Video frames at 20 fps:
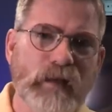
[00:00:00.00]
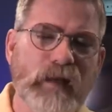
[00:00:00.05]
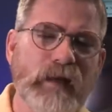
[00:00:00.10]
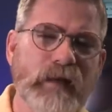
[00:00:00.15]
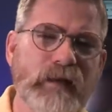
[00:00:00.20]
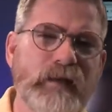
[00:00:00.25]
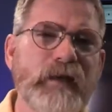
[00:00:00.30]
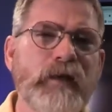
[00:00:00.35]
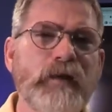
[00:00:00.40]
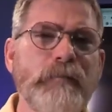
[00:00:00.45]

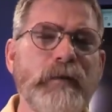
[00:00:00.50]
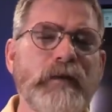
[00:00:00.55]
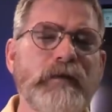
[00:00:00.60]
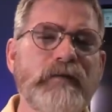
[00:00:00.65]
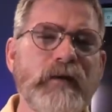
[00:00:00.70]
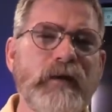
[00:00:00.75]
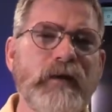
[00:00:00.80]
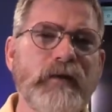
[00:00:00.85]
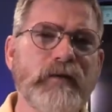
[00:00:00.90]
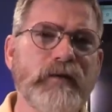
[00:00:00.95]
and get them
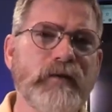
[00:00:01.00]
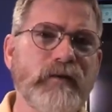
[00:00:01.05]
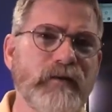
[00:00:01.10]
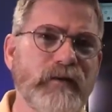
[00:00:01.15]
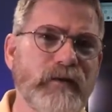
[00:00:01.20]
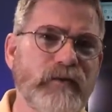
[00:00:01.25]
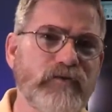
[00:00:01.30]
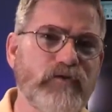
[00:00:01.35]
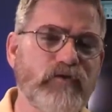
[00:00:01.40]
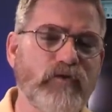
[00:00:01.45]
addicted to
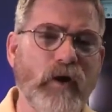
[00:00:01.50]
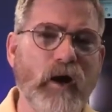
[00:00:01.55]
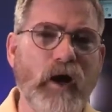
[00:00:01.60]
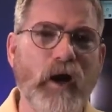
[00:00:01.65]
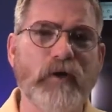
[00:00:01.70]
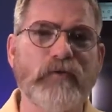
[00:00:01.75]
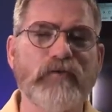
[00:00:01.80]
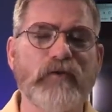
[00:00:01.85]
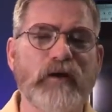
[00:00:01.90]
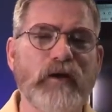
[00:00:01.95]
these
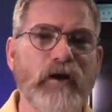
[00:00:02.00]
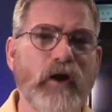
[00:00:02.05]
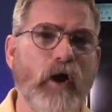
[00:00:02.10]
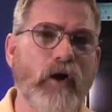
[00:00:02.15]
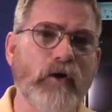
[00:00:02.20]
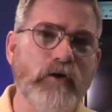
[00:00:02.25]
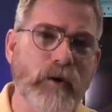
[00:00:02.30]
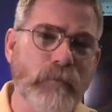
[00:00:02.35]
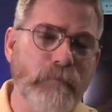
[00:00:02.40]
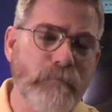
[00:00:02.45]
drugs and get
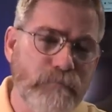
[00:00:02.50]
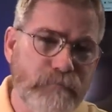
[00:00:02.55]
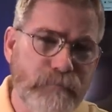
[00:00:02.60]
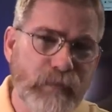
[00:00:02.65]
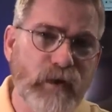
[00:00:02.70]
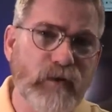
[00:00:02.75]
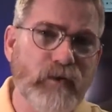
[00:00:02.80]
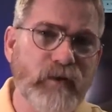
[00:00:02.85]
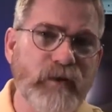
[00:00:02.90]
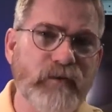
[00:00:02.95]
all your
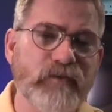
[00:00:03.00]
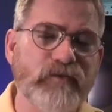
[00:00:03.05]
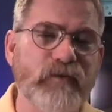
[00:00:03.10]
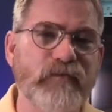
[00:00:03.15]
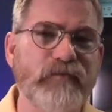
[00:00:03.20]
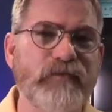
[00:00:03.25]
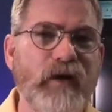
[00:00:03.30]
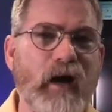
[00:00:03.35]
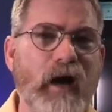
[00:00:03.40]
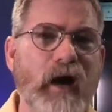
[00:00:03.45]
billions
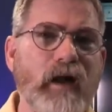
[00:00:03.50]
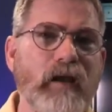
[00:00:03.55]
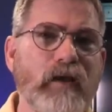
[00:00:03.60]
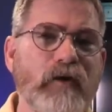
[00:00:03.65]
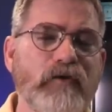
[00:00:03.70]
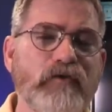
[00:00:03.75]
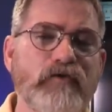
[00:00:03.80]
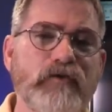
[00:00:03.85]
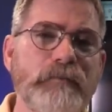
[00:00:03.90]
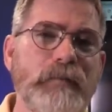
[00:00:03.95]
of
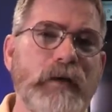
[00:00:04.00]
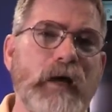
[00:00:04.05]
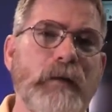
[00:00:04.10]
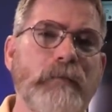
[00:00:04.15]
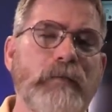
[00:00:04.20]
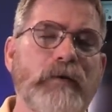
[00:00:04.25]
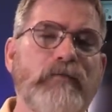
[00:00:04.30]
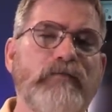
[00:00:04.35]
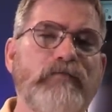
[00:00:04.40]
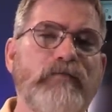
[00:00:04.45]
dollars to be
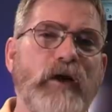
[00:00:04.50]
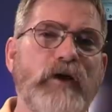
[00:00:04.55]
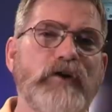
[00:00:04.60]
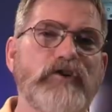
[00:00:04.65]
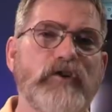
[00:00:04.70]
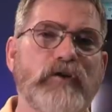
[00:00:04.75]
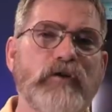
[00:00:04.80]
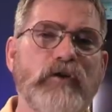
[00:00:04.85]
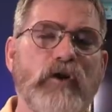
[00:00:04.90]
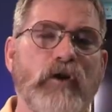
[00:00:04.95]
able to
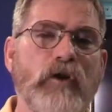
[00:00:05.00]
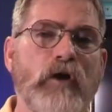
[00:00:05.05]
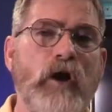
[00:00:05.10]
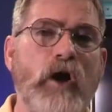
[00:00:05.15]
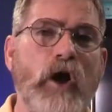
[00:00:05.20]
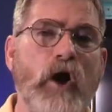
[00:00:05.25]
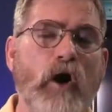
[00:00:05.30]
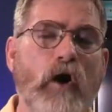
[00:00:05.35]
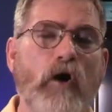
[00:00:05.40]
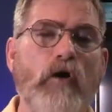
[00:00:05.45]
fund your little
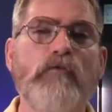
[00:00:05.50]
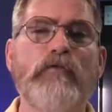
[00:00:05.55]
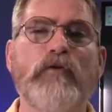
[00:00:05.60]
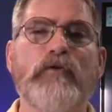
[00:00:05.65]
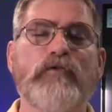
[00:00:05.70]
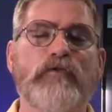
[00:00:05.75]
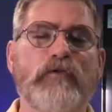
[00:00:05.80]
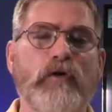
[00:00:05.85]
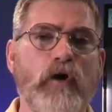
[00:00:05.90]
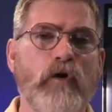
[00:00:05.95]

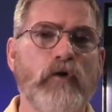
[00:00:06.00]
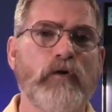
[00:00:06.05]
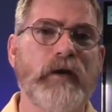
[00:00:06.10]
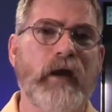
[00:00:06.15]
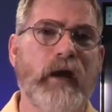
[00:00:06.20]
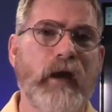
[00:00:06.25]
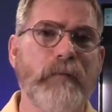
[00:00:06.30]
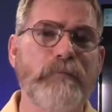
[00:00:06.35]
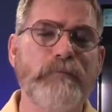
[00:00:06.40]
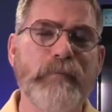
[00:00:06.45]
overthrow
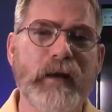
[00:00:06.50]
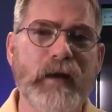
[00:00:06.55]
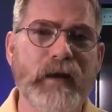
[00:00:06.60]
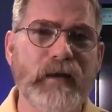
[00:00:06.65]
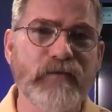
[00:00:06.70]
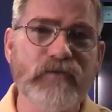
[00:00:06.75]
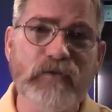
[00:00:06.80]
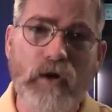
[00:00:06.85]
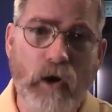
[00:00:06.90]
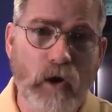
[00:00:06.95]

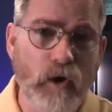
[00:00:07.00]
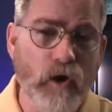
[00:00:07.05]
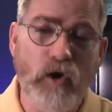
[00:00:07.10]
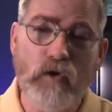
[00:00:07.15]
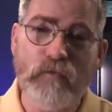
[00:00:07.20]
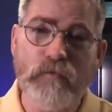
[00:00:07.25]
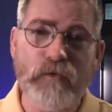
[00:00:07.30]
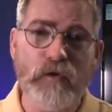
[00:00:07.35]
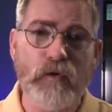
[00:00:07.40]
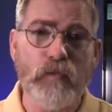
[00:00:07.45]
campaigns all
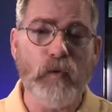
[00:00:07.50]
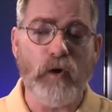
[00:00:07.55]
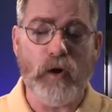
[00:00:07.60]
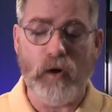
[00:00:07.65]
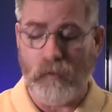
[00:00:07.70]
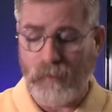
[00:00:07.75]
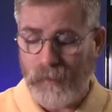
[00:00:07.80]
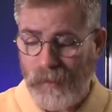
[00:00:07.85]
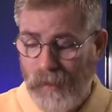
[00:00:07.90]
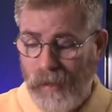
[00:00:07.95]
over the
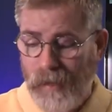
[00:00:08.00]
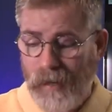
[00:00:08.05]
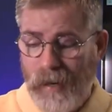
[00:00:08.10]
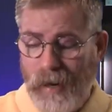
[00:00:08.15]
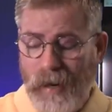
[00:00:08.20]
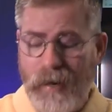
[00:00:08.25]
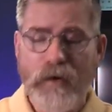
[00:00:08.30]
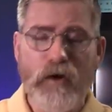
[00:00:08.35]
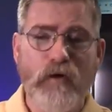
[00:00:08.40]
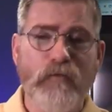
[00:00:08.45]
world.
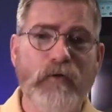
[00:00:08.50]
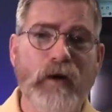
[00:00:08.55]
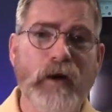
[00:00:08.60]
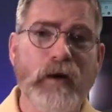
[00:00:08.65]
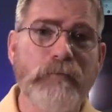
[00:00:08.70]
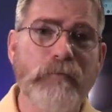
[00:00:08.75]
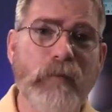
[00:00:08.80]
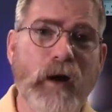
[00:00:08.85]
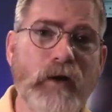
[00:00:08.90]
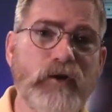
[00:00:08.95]
I know
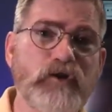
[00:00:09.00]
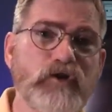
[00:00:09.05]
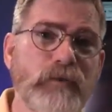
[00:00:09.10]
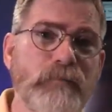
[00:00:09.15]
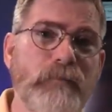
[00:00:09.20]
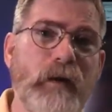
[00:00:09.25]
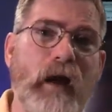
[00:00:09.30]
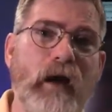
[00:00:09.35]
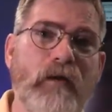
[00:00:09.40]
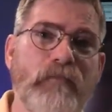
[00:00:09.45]
very much
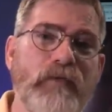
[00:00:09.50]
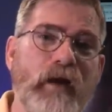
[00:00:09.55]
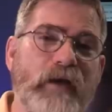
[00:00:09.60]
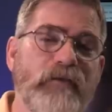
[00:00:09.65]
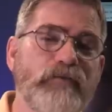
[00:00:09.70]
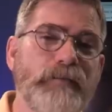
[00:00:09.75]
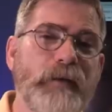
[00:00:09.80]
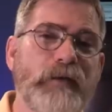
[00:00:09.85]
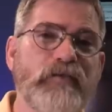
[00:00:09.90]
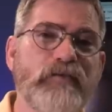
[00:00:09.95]
about
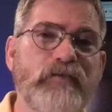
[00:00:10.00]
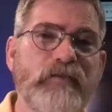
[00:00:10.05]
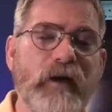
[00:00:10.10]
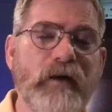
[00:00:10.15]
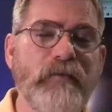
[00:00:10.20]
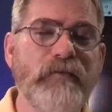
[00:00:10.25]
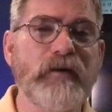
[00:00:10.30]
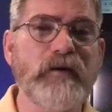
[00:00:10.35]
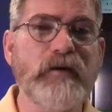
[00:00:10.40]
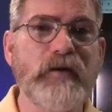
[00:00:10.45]
that. Spent
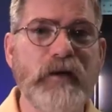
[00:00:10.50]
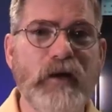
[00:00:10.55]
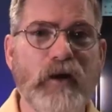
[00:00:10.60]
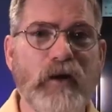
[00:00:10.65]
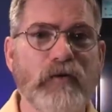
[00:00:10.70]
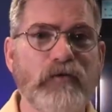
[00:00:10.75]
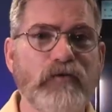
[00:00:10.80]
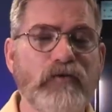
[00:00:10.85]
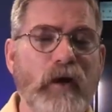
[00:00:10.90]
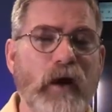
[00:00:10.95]
seven
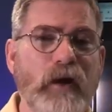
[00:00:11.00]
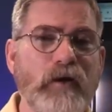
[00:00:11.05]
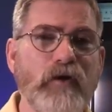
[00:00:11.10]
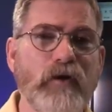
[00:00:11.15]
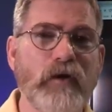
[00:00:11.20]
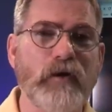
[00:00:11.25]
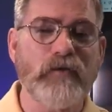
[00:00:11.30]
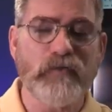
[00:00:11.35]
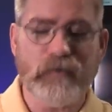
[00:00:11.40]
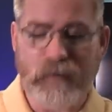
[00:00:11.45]
years, so I
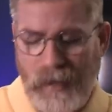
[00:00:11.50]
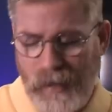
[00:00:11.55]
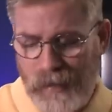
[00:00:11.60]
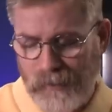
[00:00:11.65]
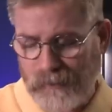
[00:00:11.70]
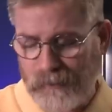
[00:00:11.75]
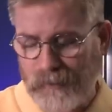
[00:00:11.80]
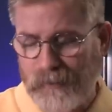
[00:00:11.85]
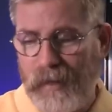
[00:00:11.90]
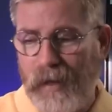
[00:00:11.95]
know
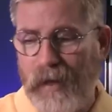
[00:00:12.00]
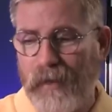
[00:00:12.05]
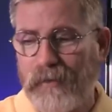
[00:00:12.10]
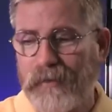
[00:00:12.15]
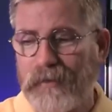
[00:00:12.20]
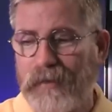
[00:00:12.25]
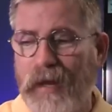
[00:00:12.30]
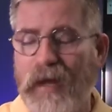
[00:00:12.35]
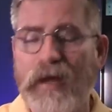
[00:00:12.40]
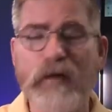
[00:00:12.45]
exactly how
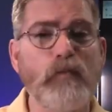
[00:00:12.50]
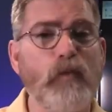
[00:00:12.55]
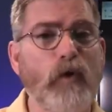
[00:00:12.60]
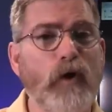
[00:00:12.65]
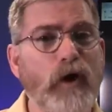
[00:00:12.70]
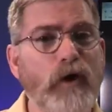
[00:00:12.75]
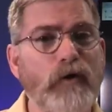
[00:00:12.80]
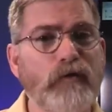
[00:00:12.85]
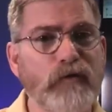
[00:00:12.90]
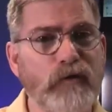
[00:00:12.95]
the game
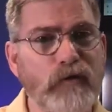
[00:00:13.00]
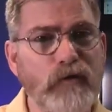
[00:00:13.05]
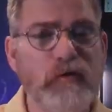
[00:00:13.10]
works and